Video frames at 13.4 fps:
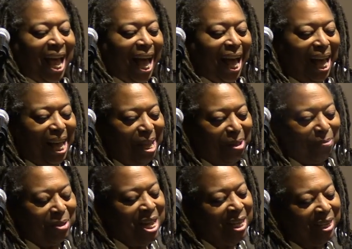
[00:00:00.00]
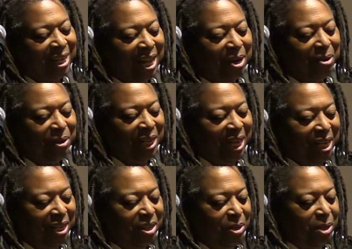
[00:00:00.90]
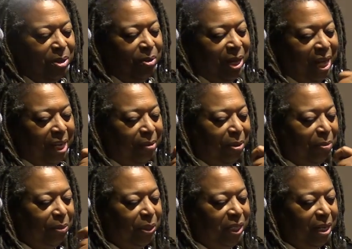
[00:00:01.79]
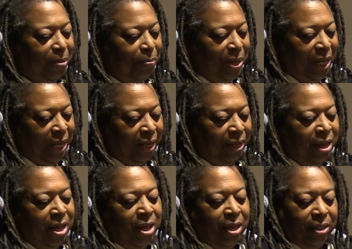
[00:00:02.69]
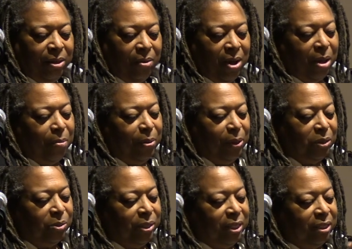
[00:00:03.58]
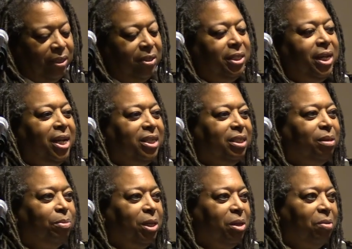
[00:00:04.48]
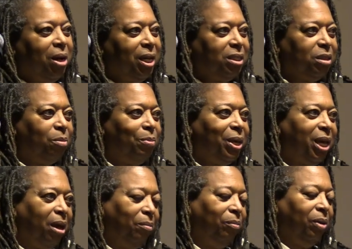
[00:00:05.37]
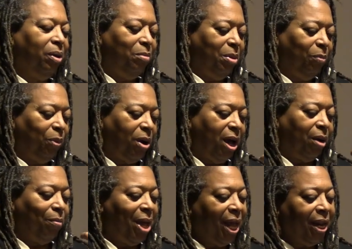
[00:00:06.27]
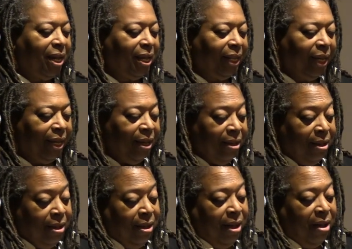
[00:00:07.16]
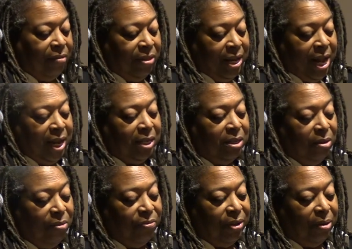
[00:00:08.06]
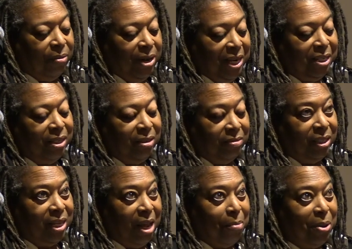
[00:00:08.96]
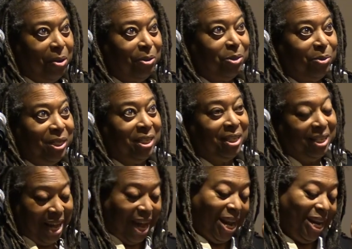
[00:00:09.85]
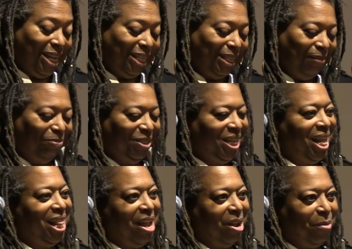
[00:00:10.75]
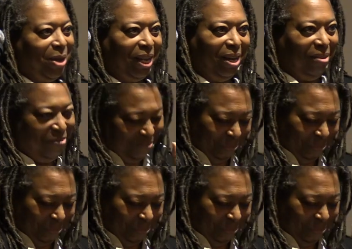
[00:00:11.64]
Um, not only do you get membership in the Ohio Poetry Association, but you also become a member automatically of the National Federation of State Poetry Societies. Say that quickly.